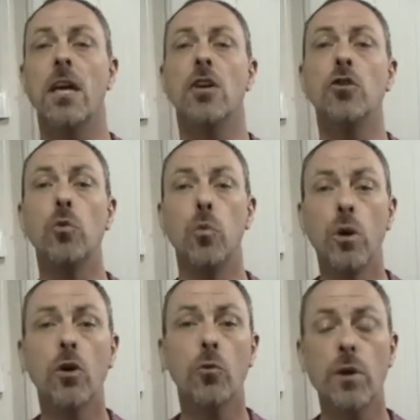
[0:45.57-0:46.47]
You
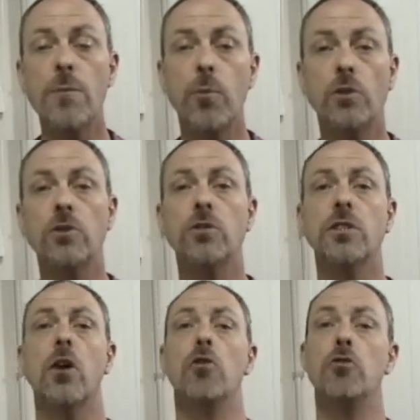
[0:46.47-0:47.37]
will reap what you
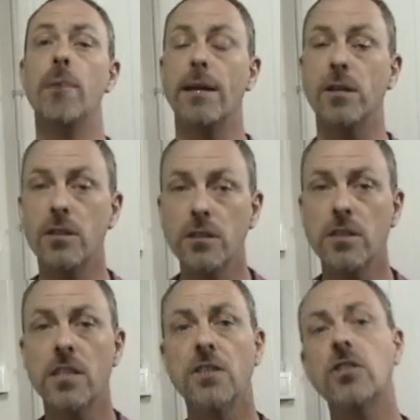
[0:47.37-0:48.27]
sow. You make good
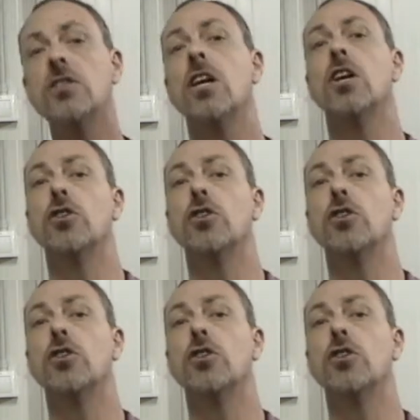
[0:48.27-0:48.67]
decisions,